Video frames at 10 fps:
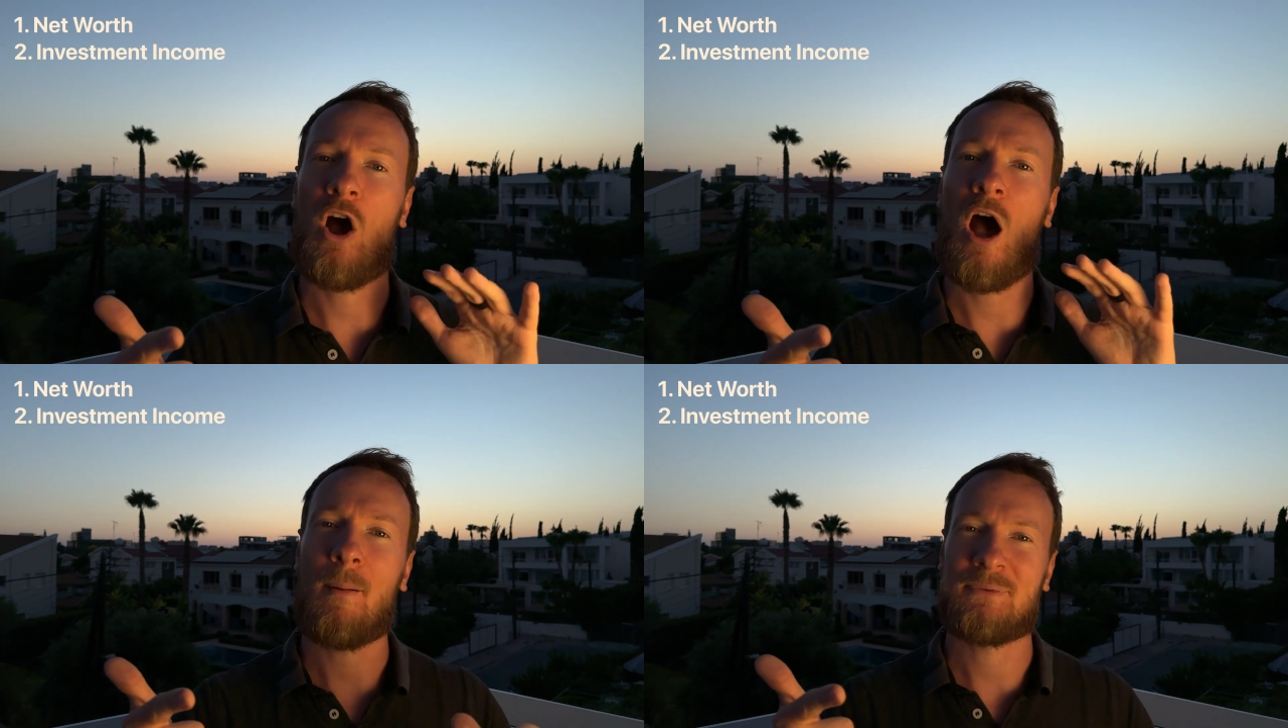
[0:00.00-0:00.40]

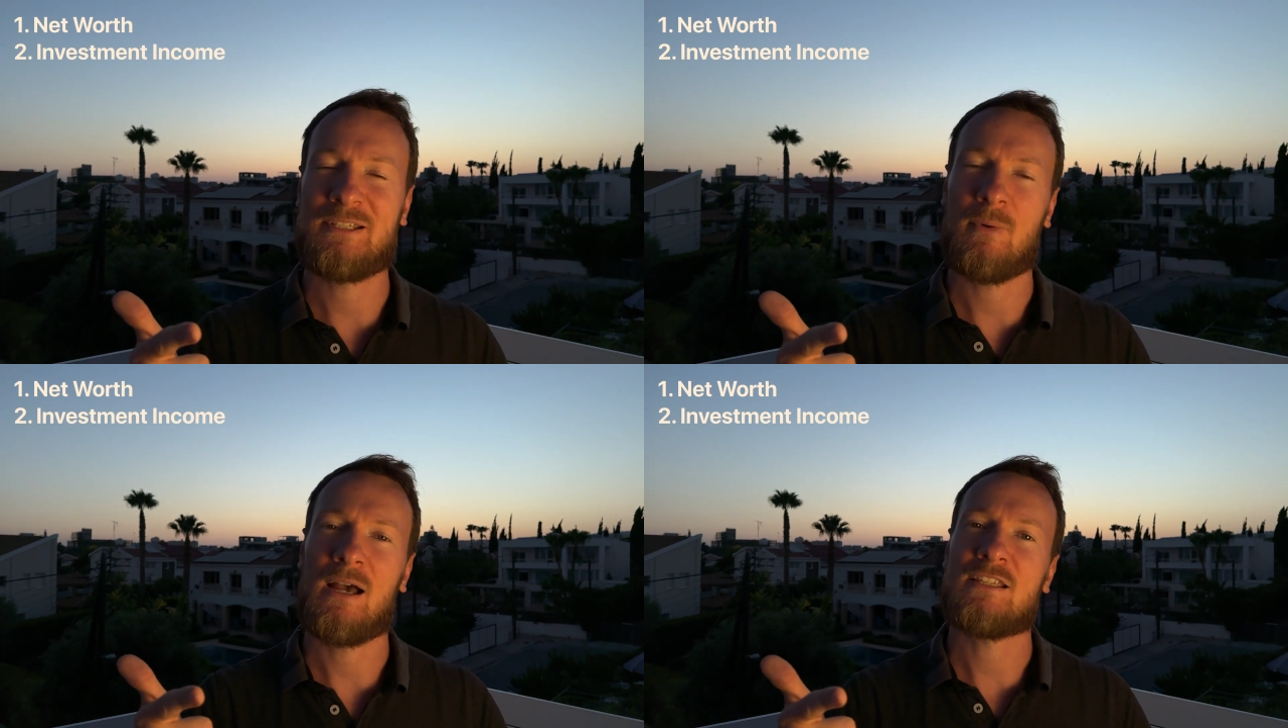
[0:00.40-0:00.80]

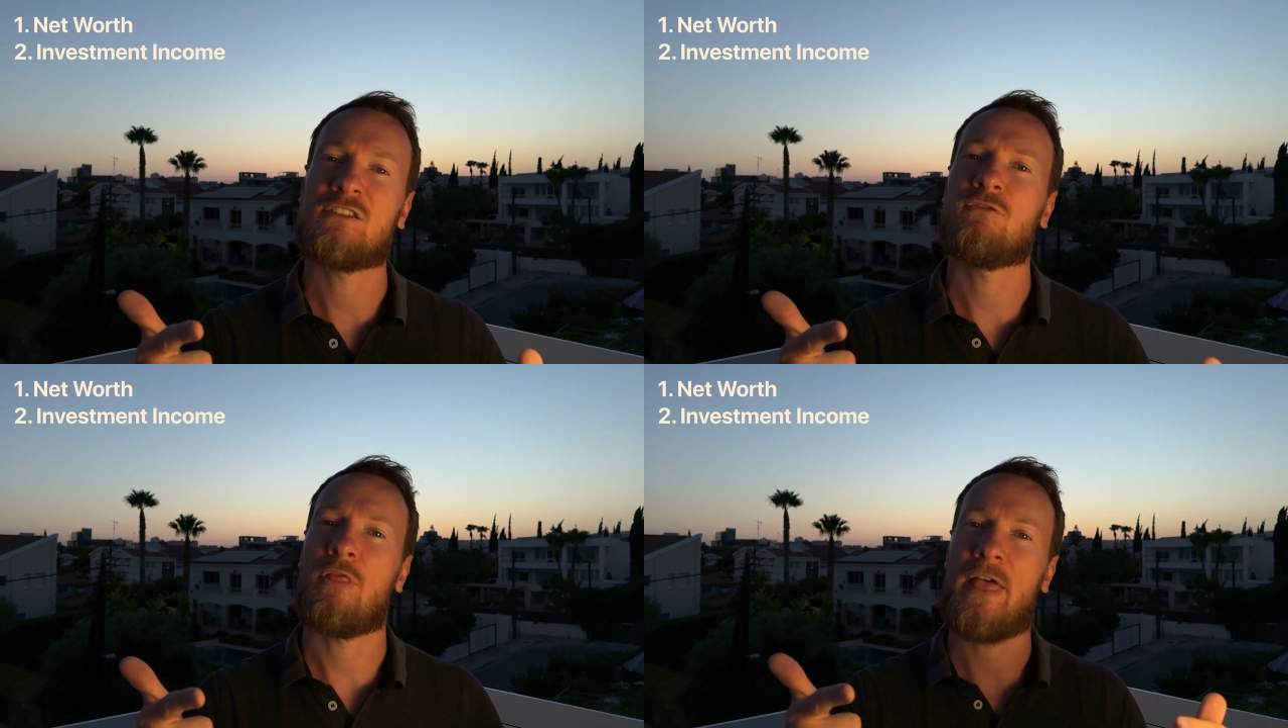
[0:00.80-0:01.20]
optimized
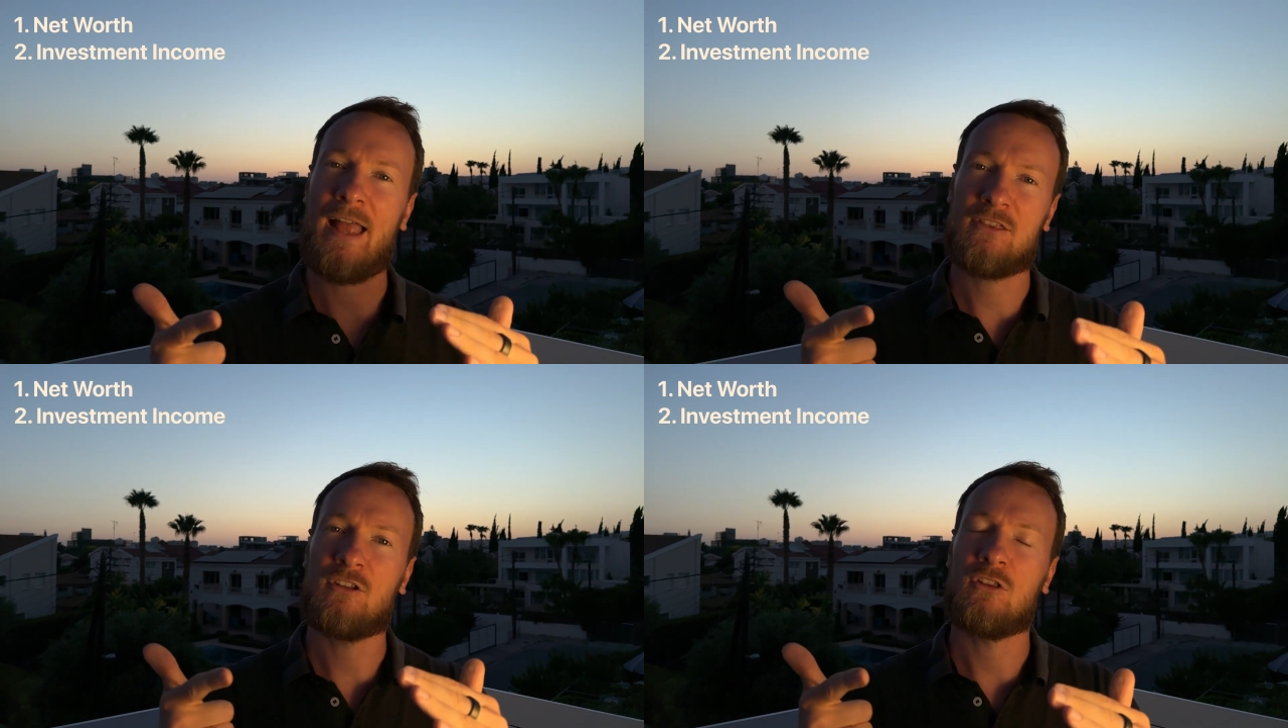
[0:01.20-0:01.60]
for
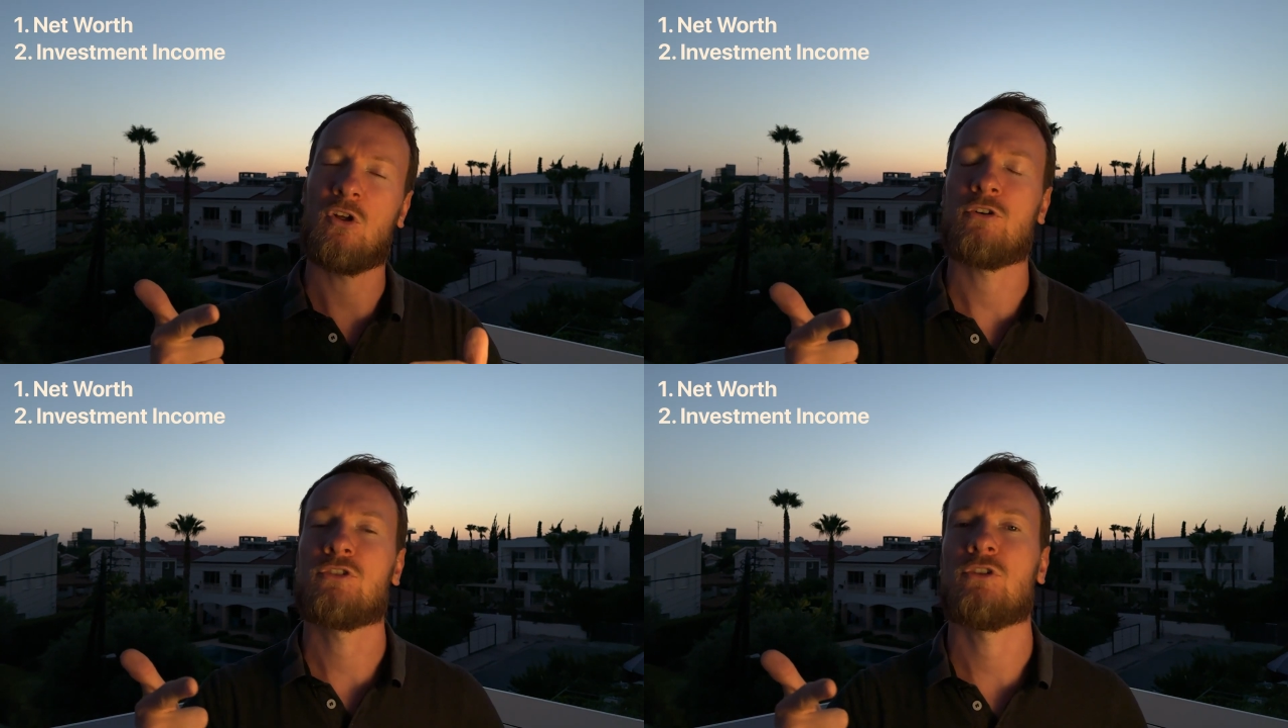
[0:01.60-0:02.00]
that
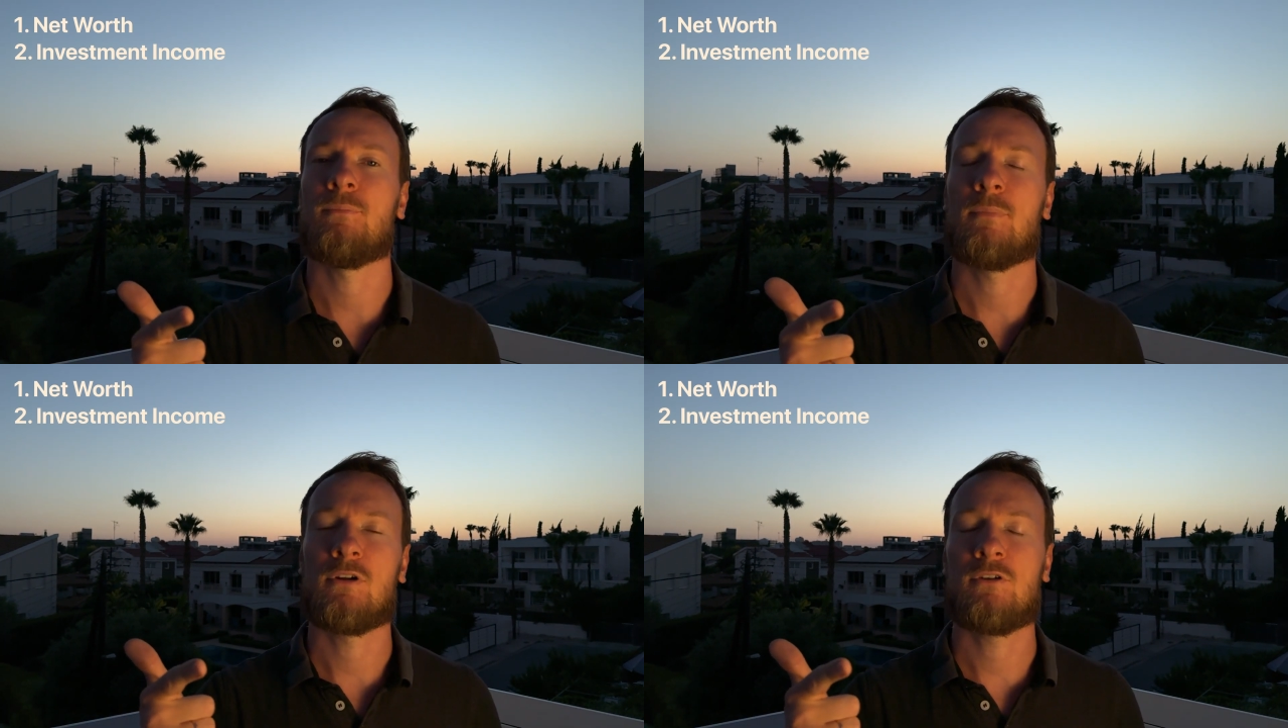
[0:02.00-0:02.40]
long-term
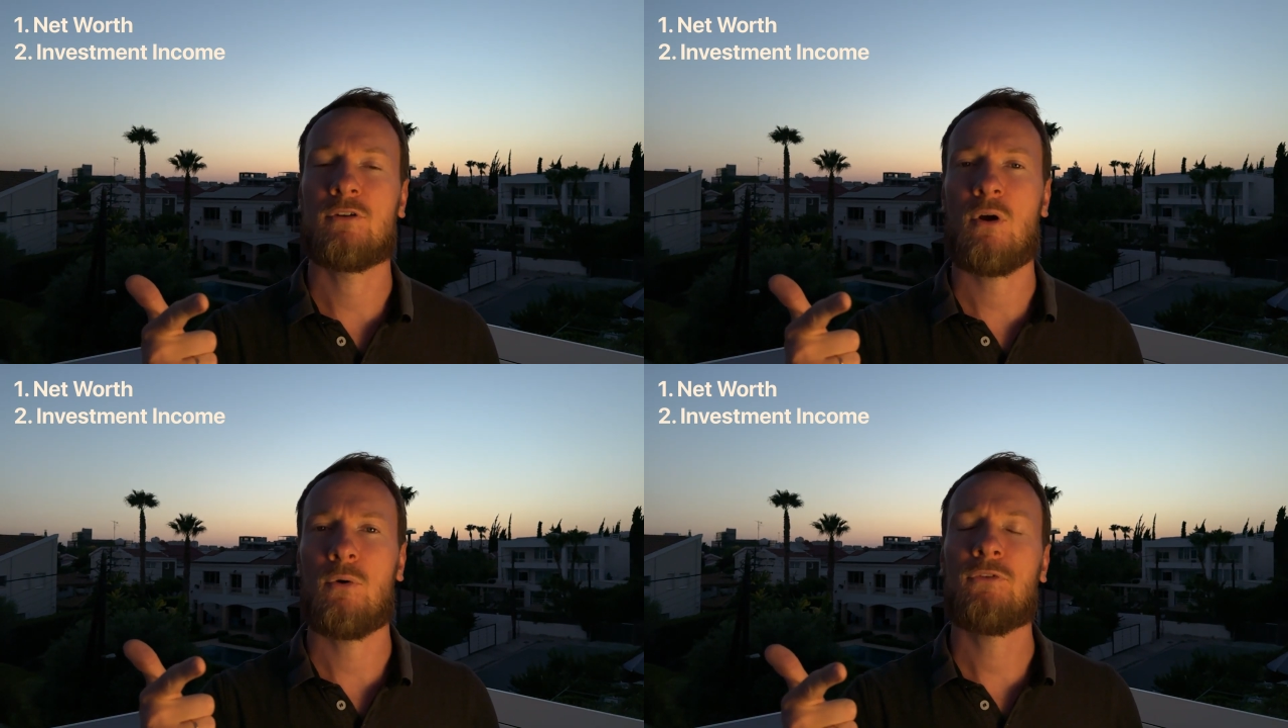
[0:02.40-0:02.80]

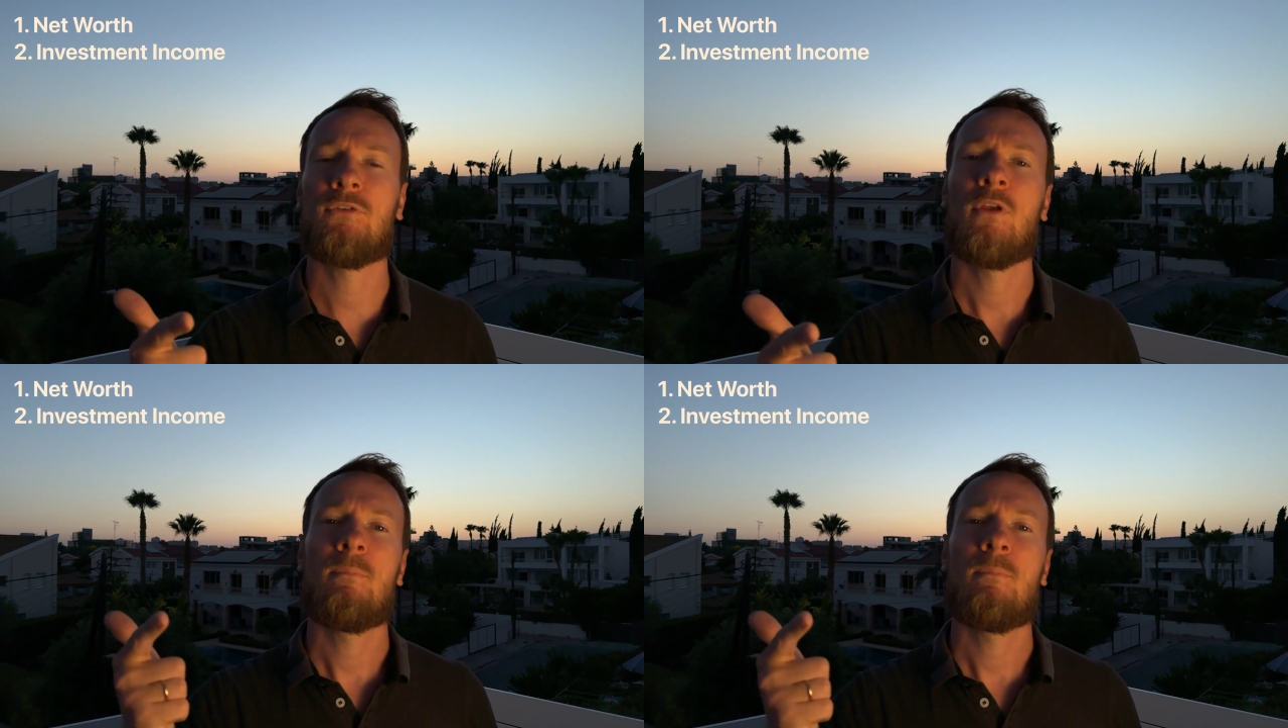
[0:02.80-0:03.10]
growth.